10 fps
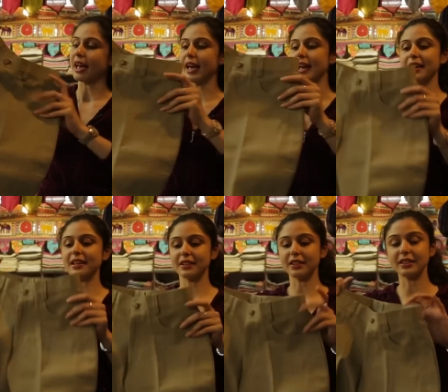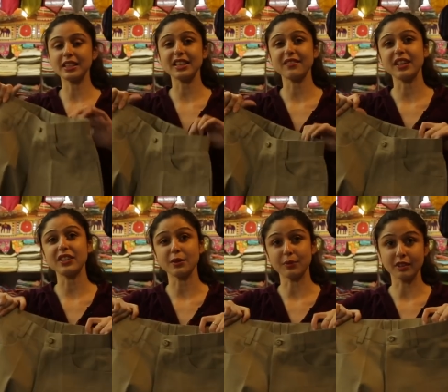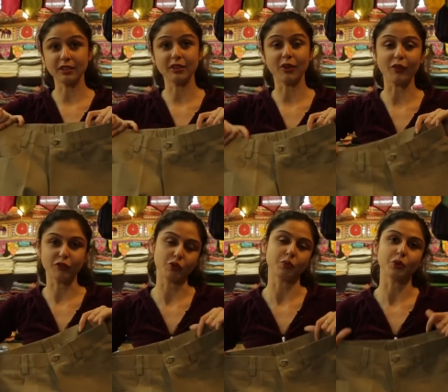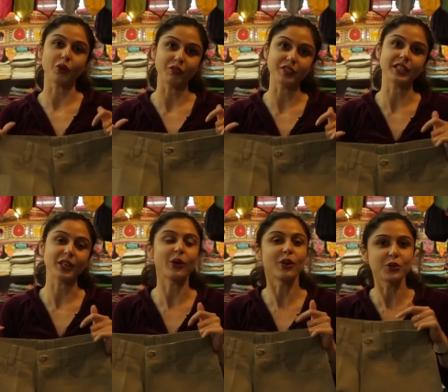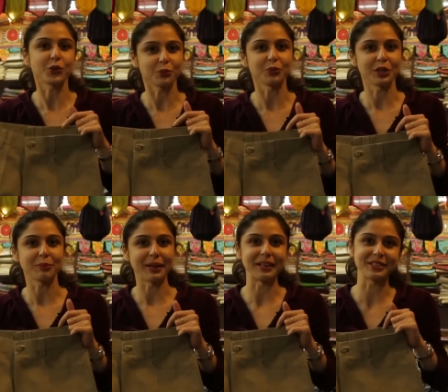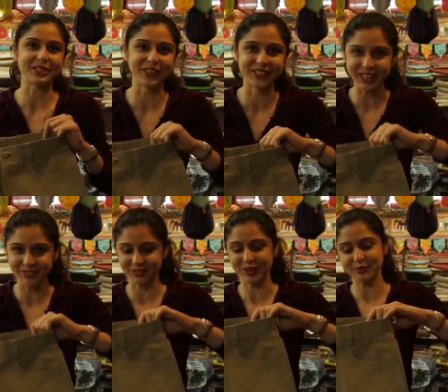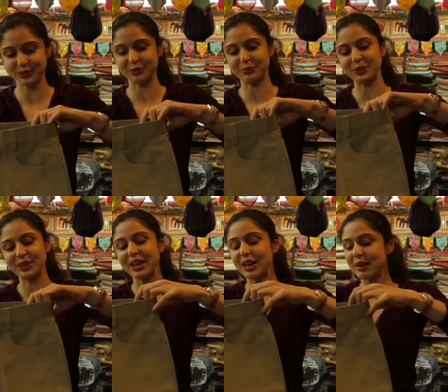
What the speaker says: And these are very typical of Jodhpur. Obviously, they're called Jodhpuri pants, so they're from Jodhpur.